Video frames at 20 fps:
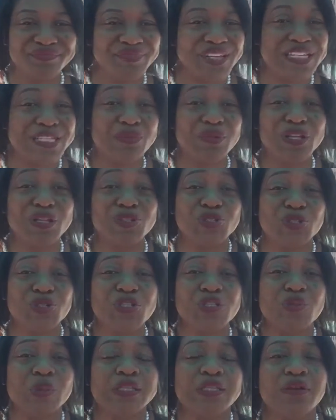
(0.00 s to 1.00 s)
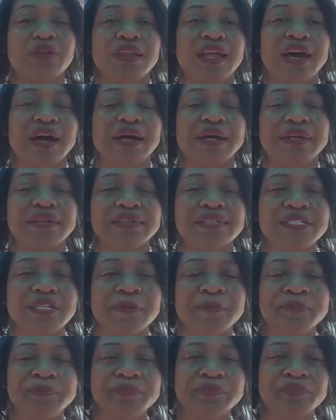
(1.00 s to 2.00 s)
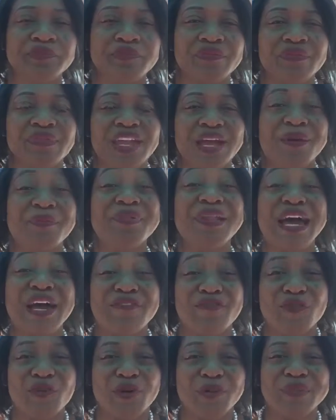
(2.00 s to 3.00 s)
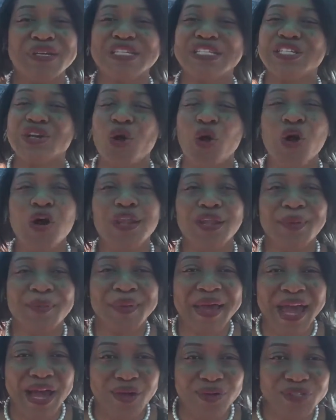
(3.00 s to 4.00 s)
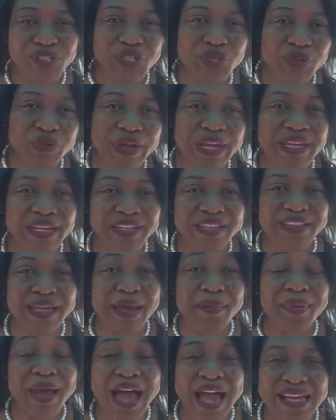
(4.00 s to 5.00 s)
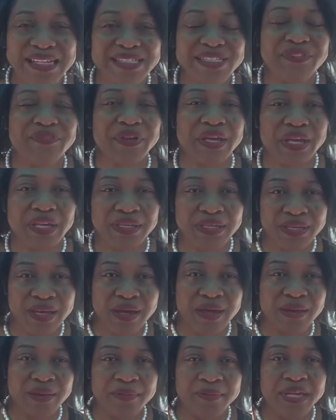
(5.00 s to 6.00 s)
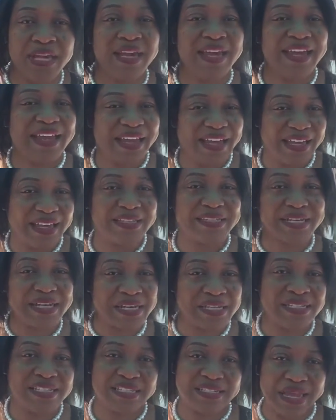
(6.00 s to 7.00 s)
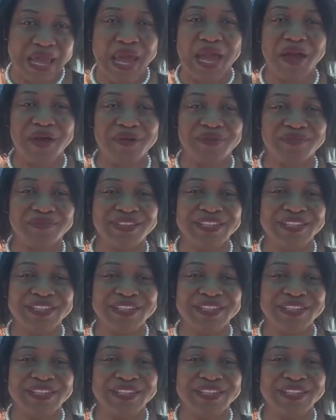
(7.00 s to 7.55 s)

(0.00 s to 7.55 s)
That's what Luxurious Wealth Online um, platform is all about creating that passive income and in style.